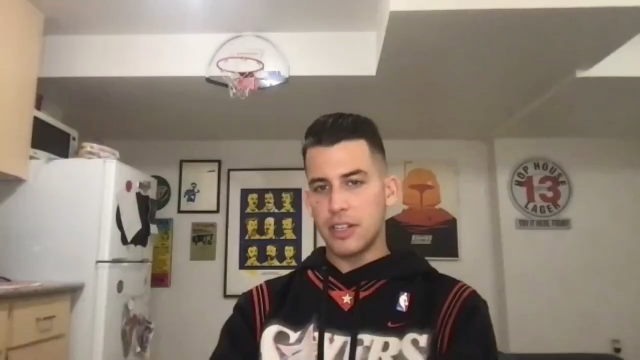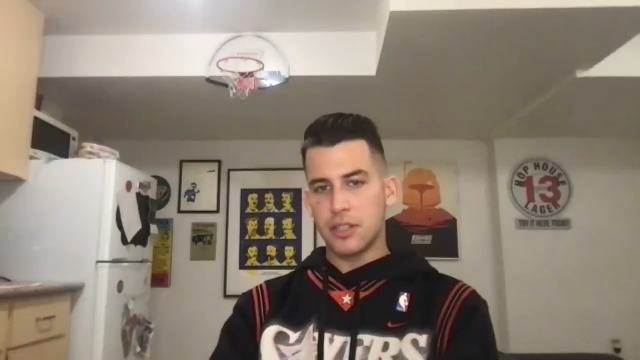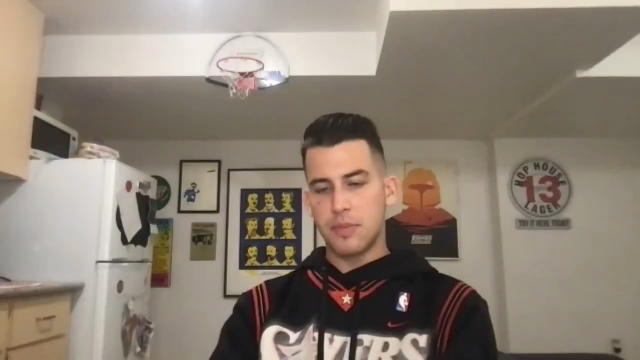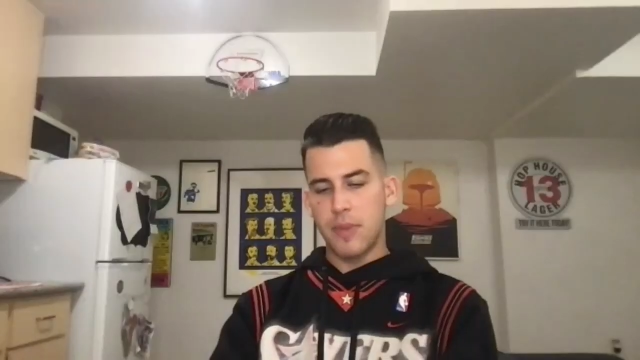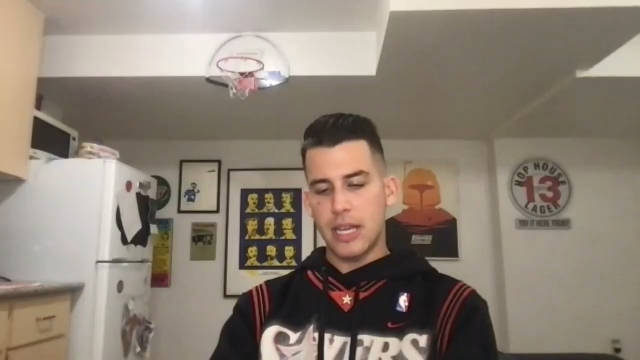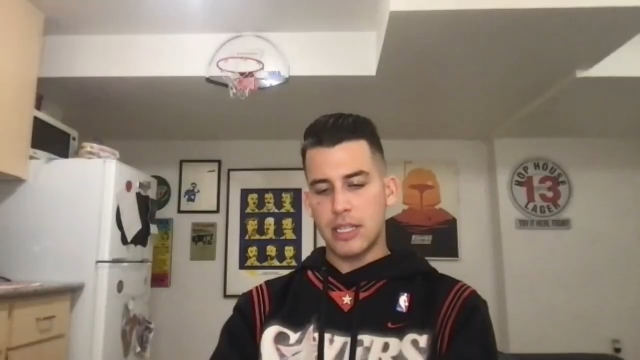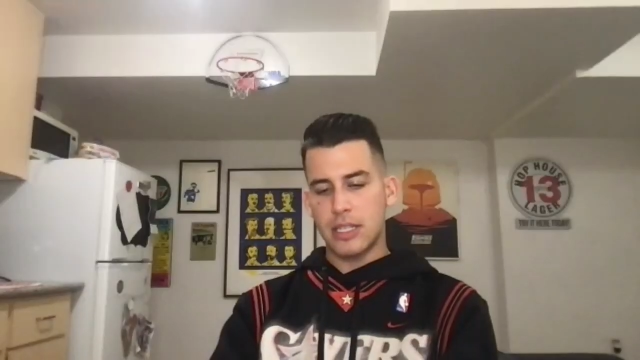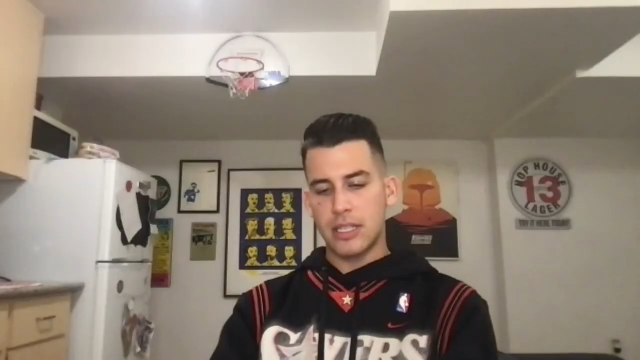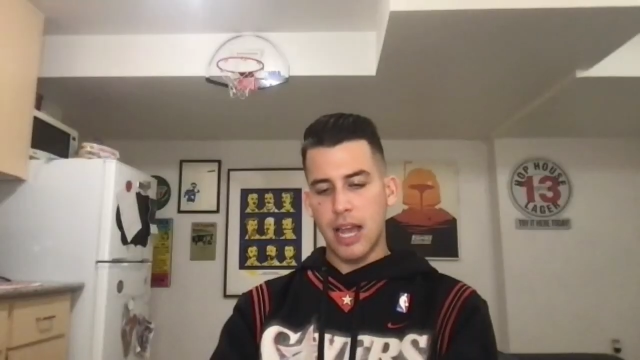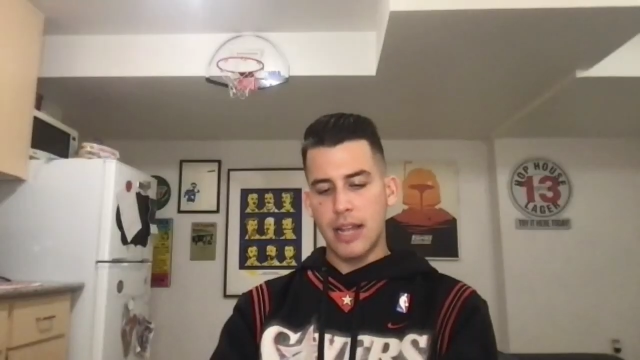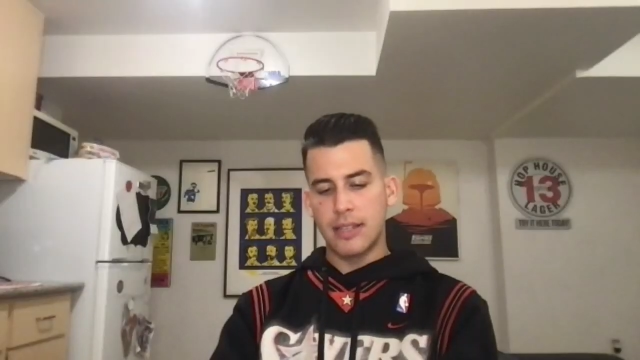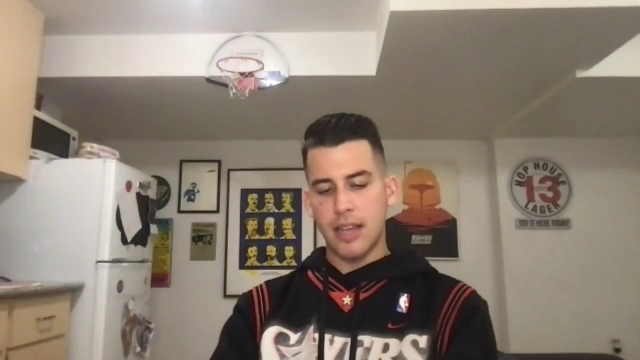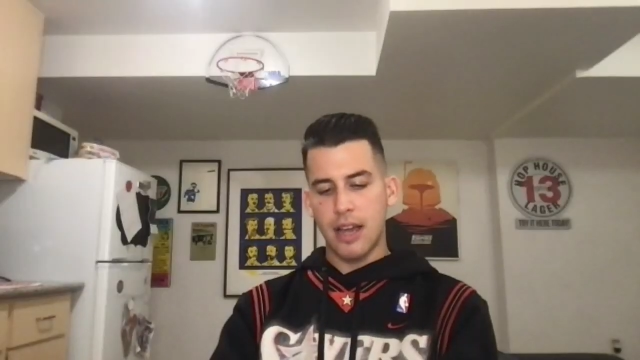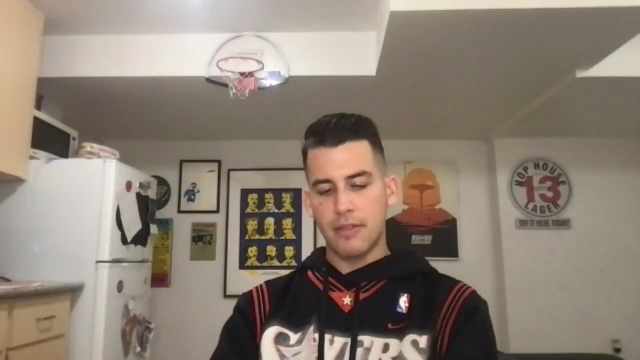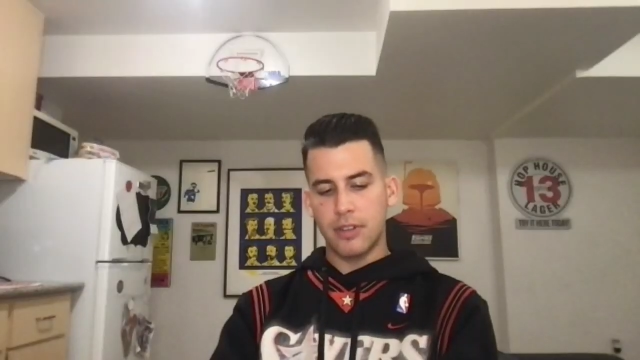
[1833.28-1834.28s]
just makes
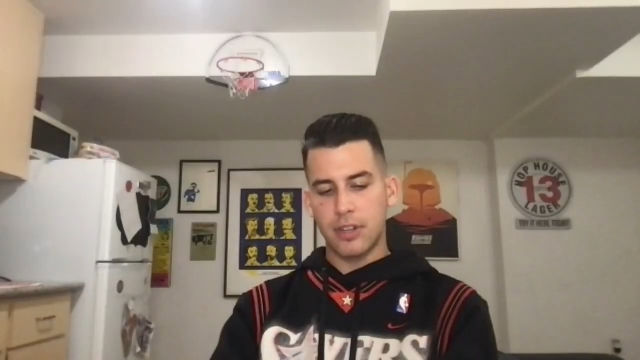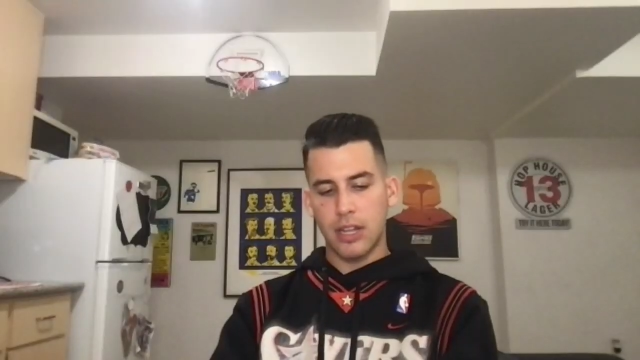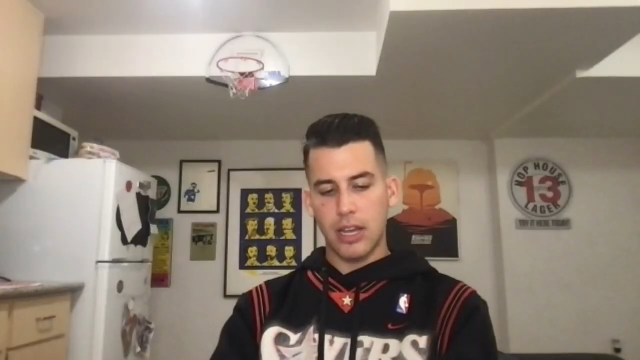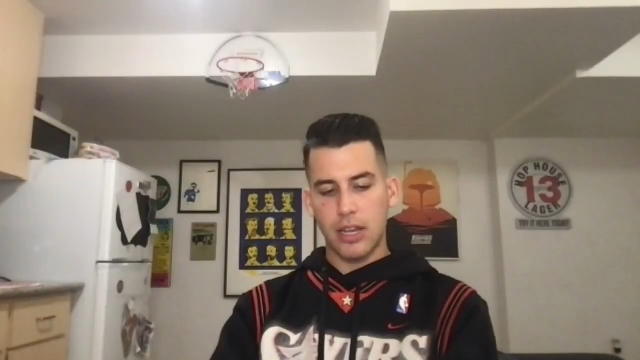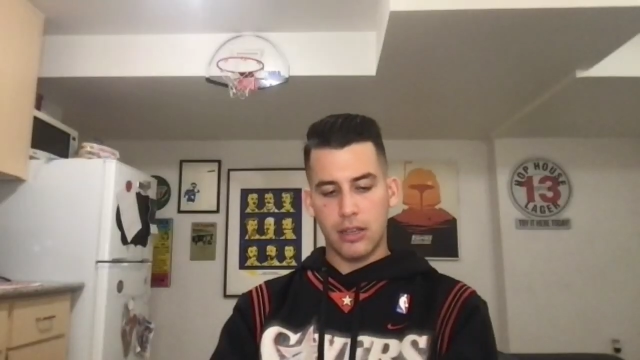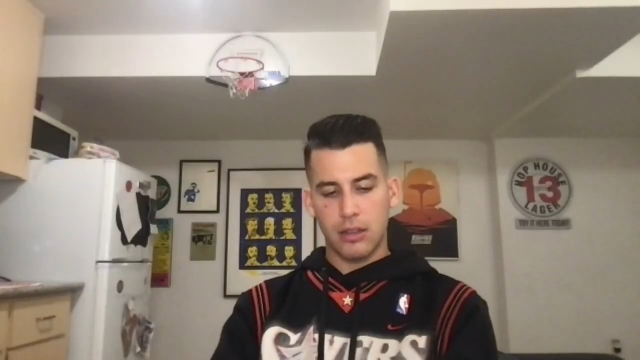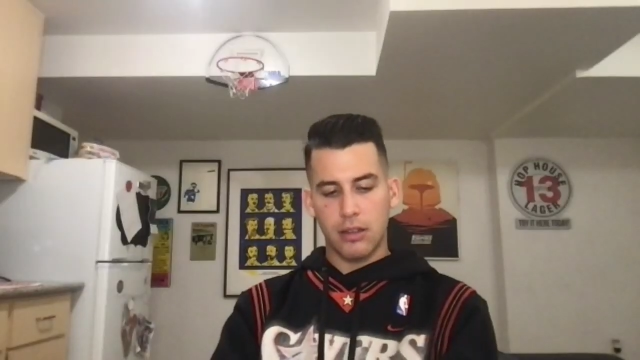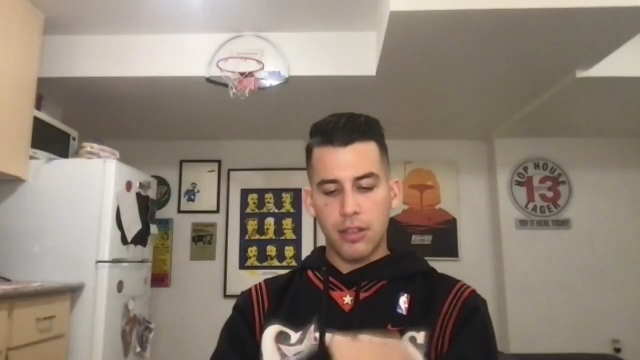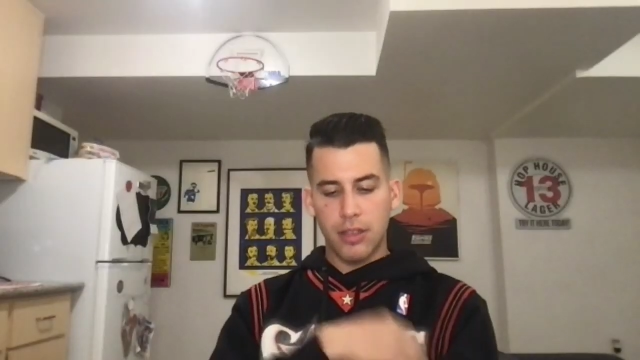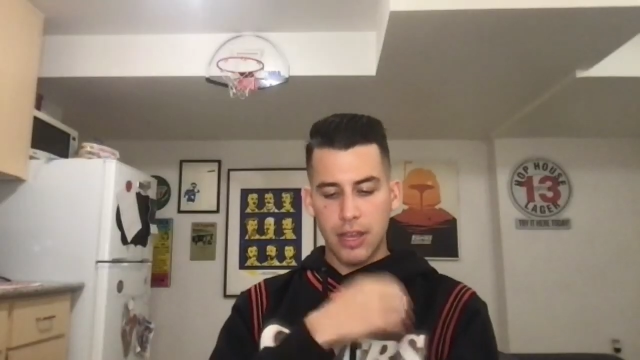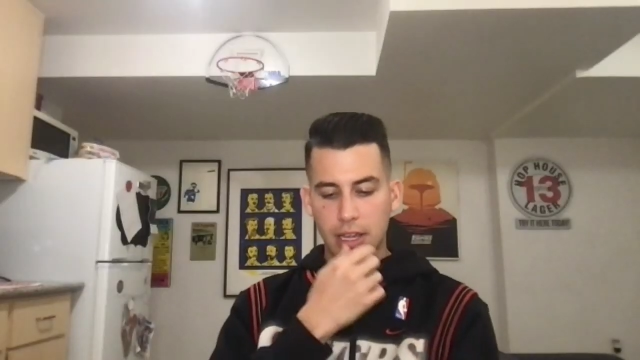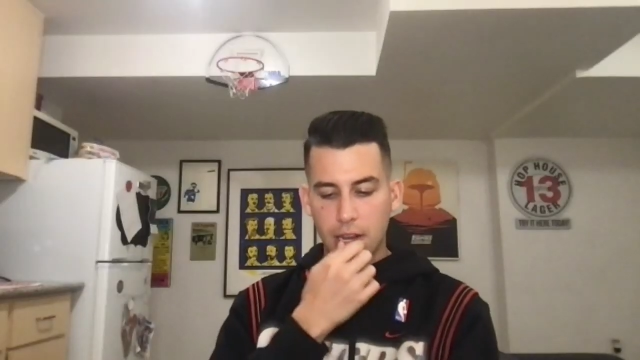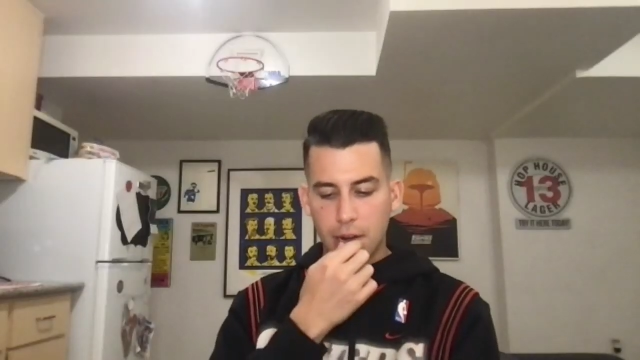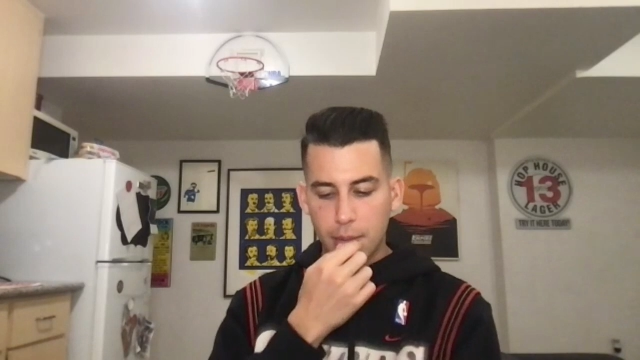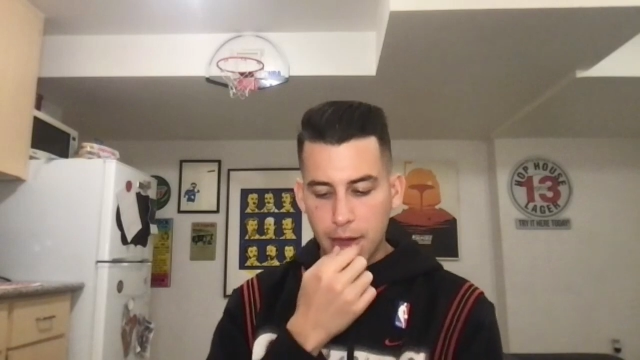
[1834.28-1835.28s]
sense after like
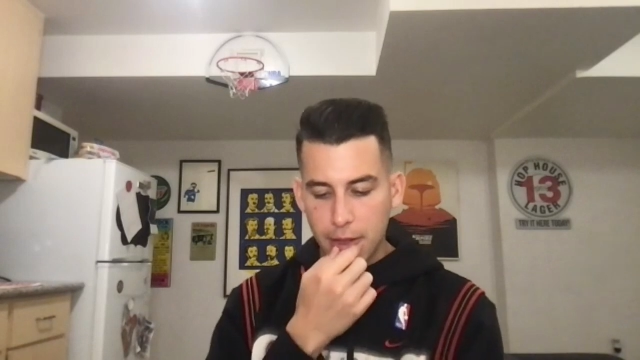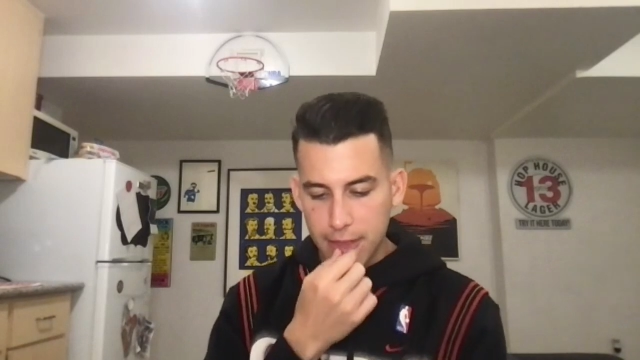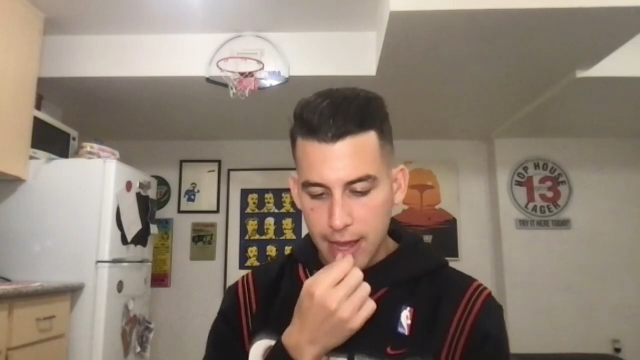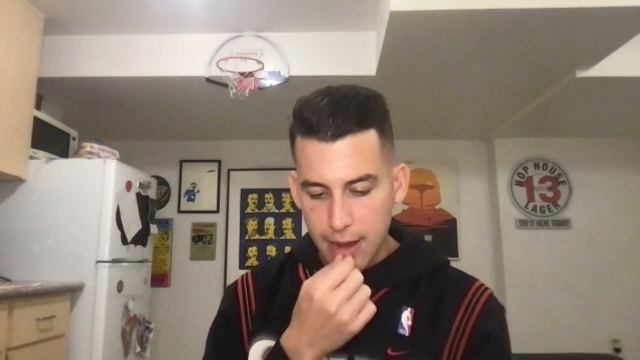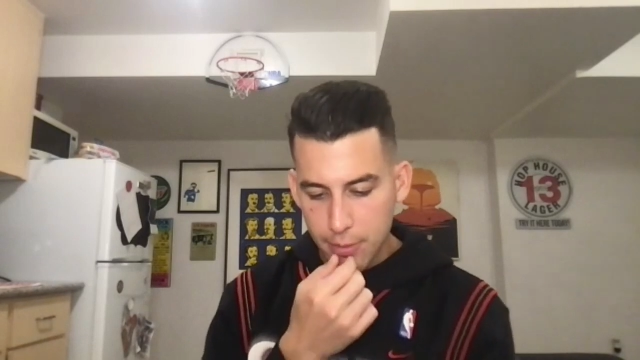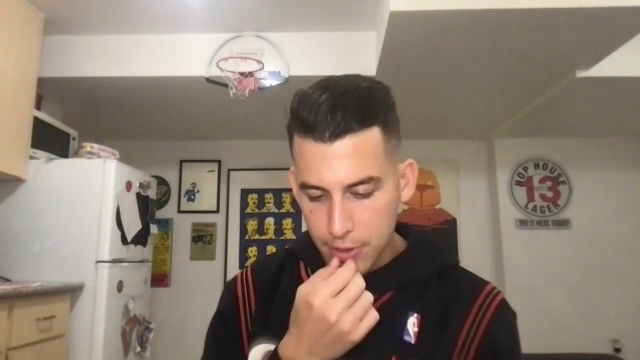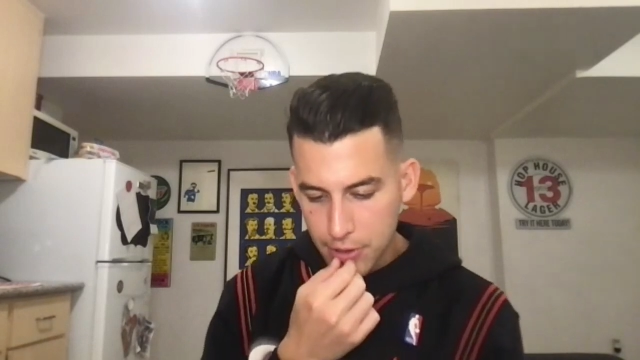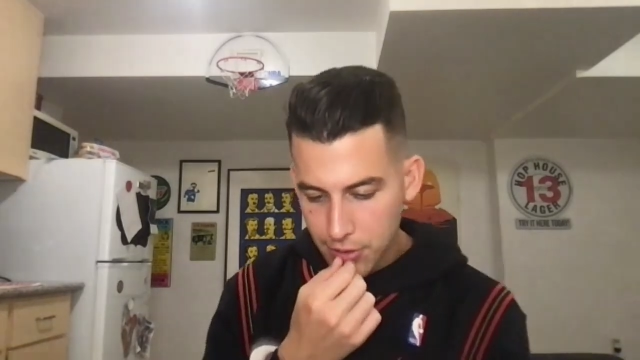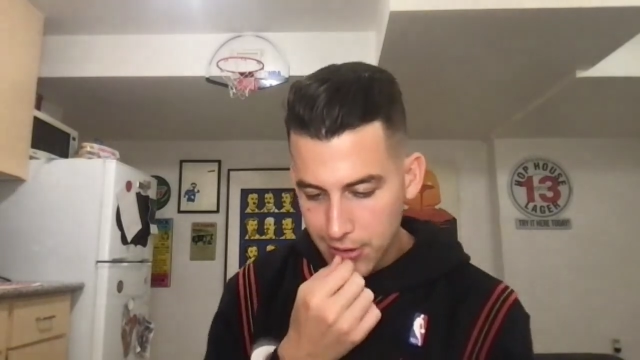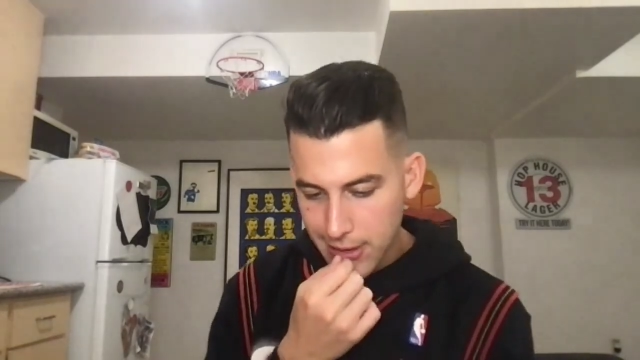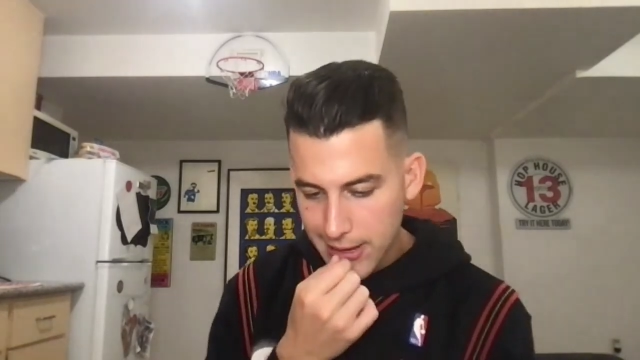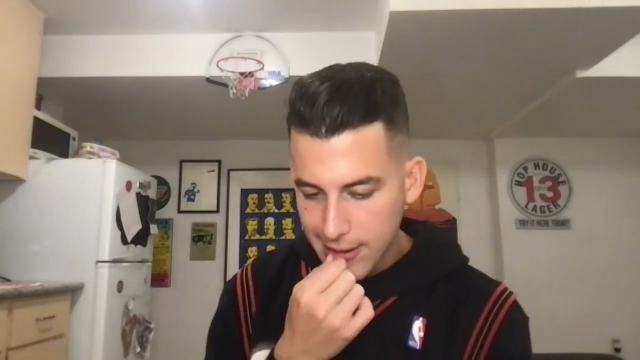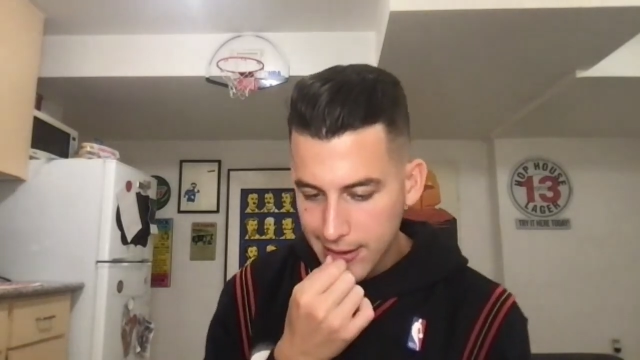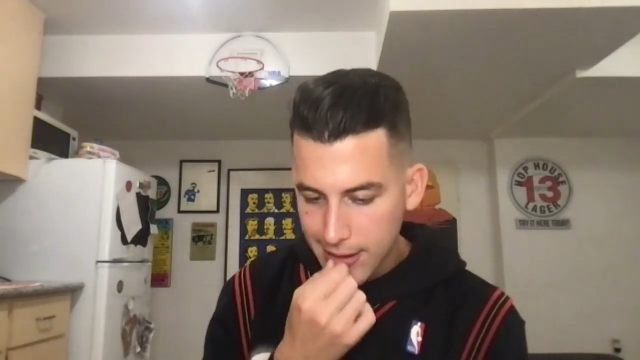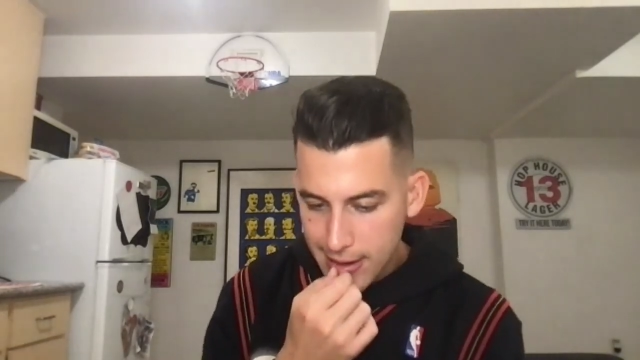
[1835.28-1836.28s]
thinking about that when you're
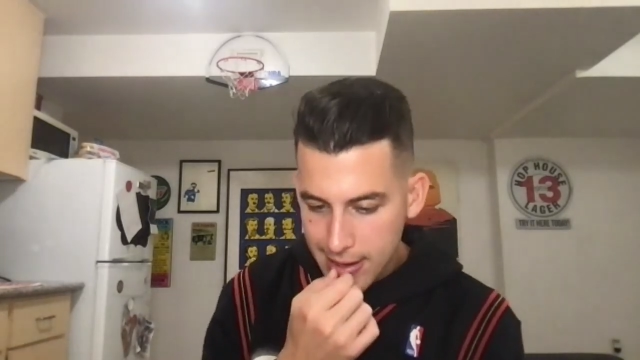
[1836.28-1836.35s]
like,